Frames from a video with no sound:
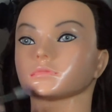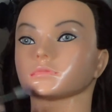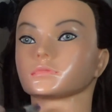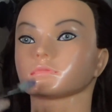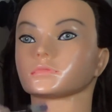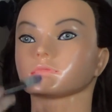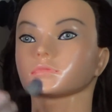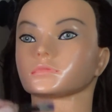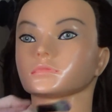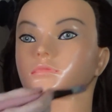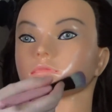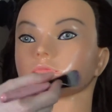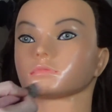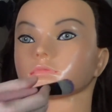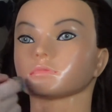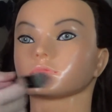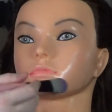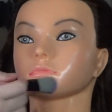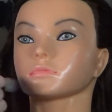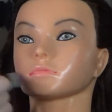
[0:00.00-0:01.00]

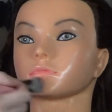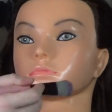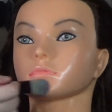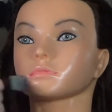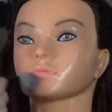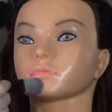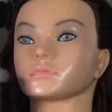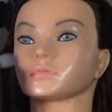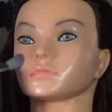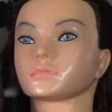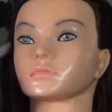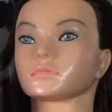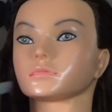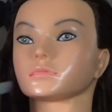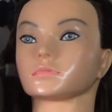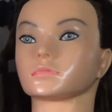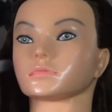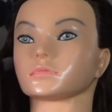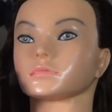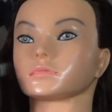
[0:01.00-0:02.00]

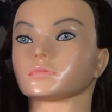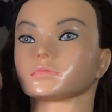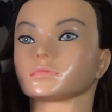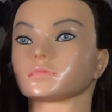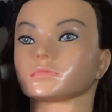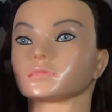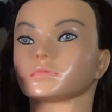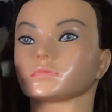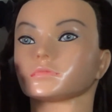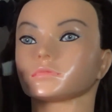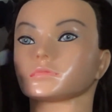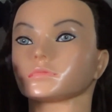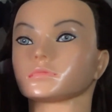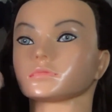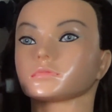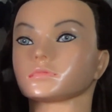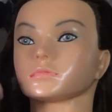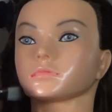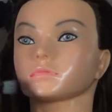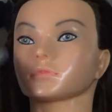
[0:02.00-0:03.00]

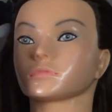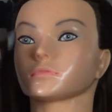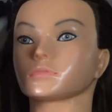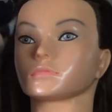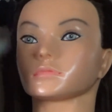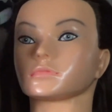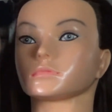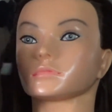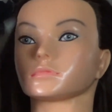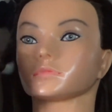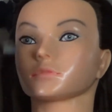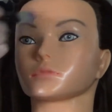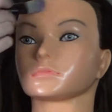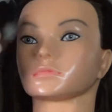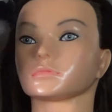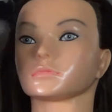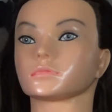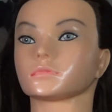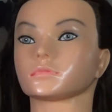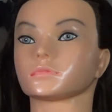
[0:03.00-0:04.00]

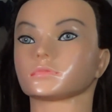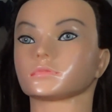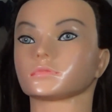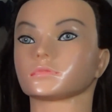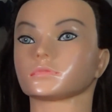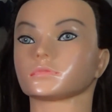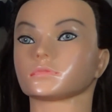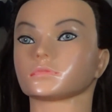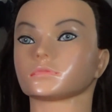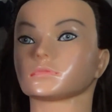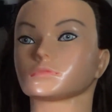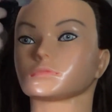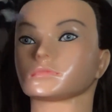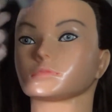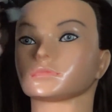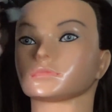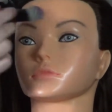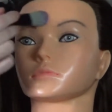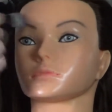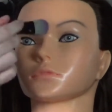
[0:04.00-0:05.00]

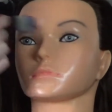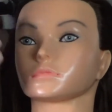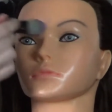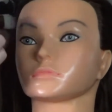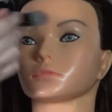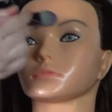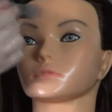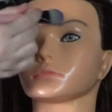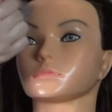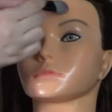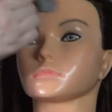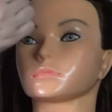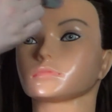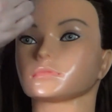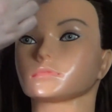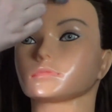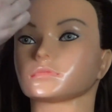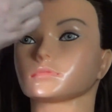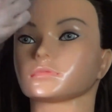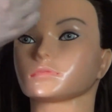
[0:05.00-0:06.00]

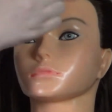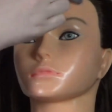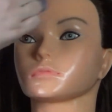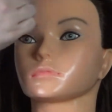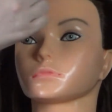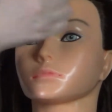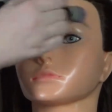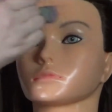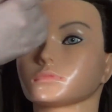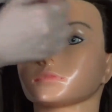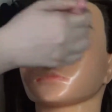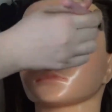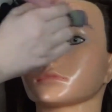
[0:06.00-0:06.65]
No one is speaking in this clip.